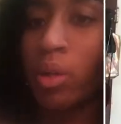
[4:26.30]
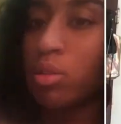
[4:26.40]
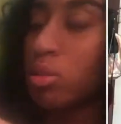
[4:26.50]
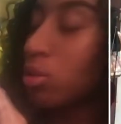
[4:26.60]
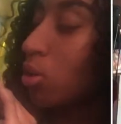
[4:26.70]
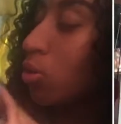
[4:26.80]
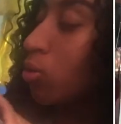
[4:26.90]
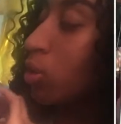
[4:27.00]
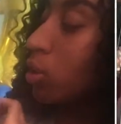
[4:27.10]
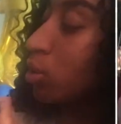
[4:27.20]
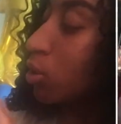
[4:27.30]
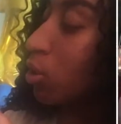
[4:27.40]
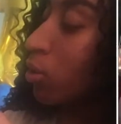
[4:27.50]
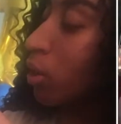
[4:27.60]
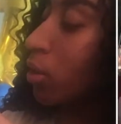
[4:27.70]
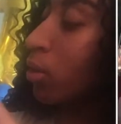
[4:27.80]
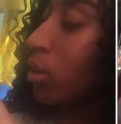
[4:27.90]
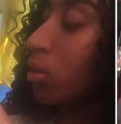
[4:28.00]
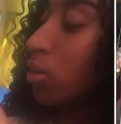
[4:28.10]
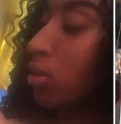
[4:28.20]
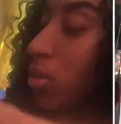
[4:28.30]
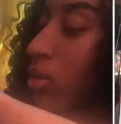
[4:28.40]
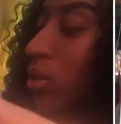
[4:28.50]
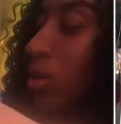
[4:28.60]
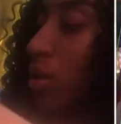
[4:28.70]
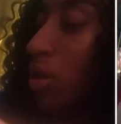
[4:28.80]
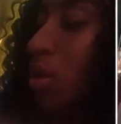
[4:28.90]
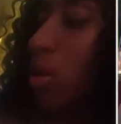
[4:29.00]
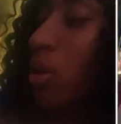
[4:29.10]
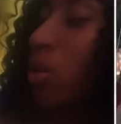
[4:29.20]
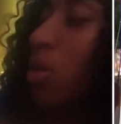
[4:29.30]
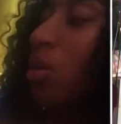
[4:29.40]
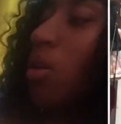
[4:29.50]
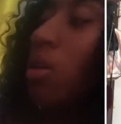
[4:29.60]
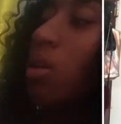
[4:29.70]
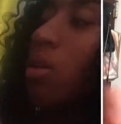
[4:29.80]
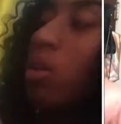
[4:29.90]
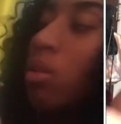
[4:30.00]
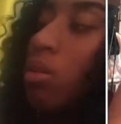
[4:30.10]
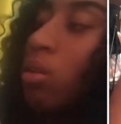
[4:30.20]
So you could just go like this and then